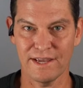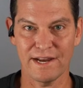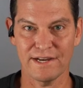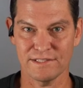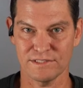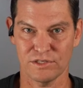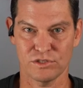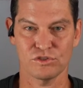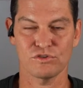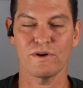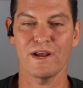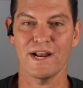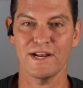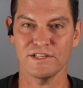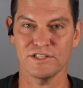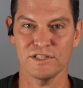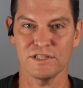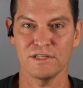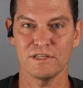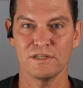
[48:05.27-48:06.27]
that as a
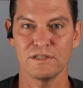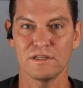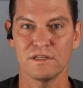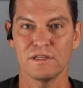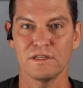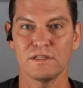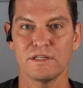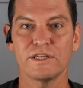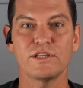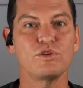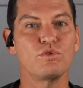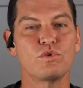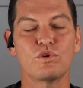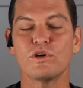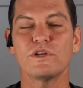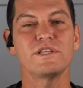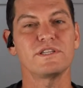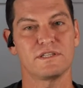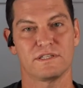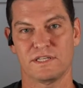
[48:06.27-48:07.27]
strategy. Like, you
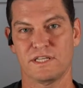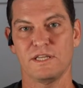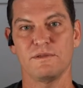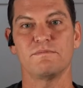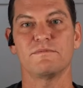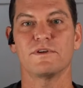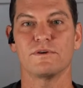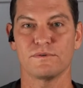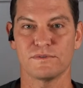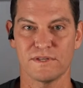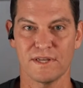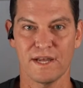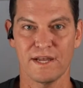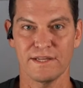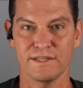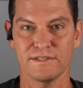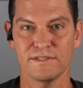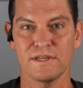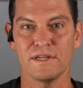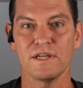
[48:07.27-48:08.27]
couldn't keep those
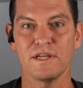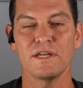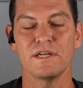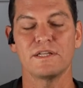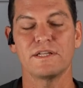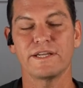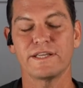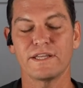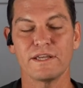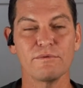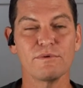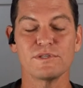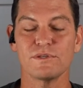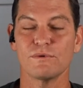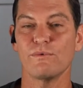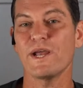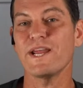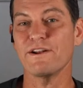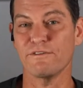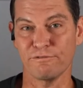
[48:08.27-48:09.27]
guys. Like, it was
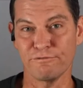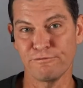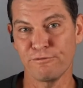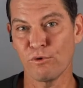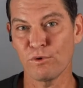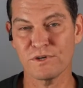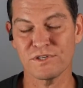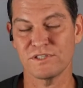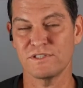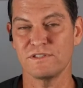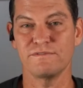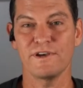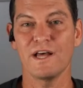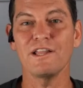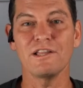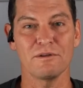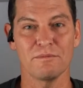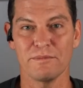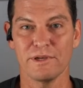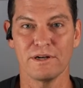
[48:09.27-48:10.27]
a way to force
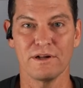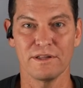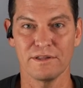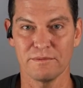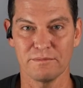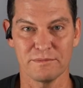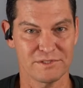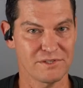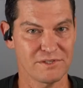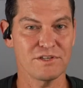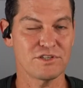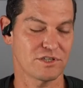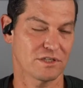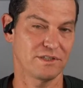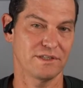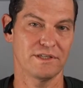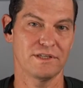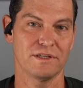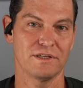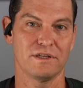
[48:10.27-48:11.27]
development on them,
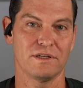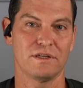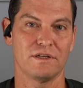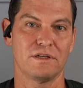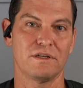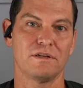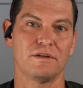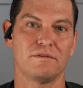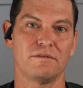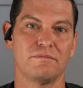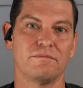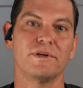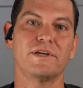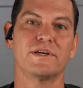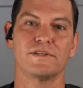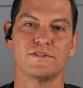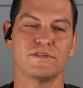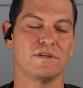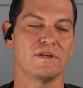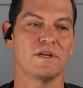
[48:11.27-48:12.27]
essentially.
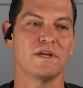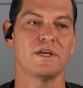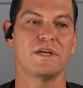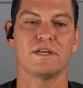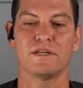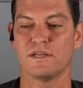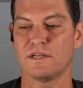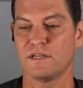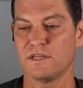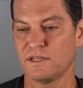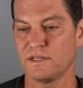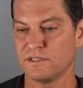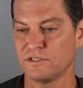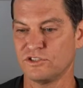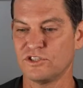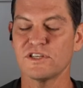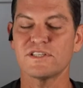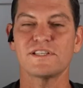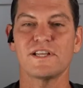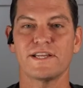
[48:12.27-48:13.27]
Because
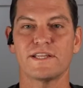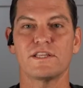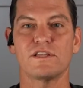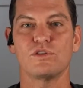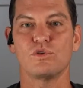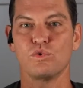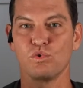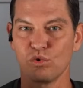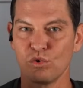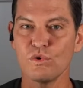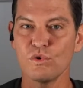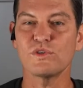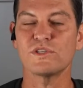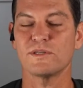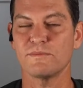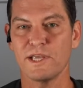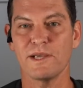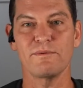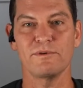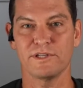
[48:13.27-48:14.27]
just like you used
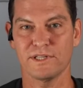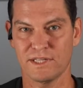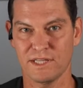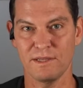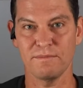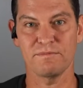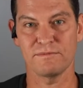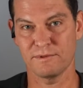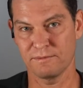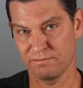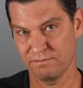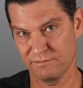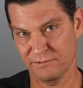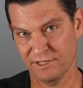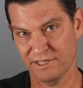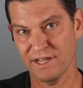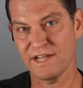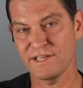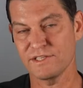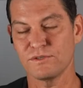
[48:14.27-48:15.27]
to be able to keep
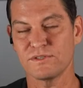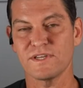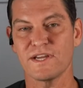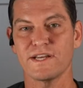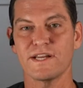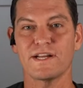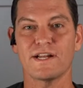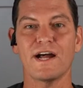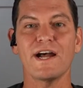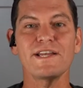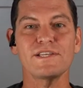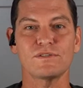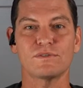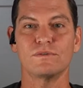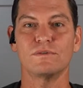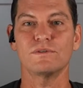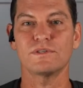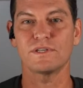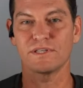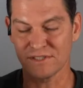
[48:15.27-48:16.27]
the guys you signed out of high
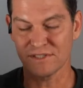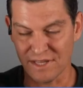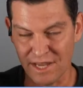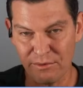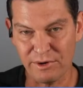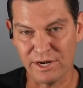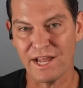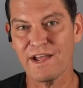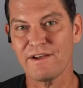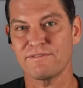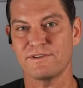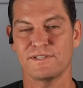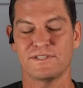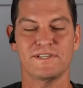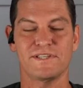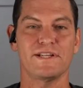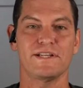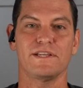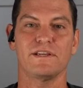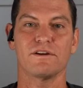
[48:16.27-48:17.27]
school because they would have to
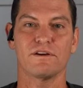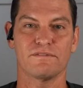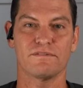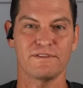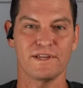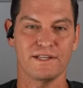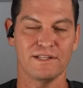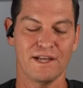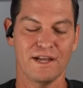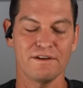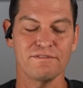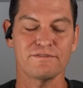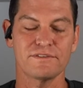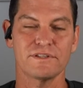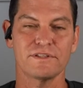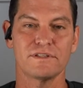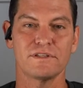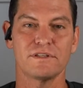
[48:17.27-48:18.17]
sit a year if they left,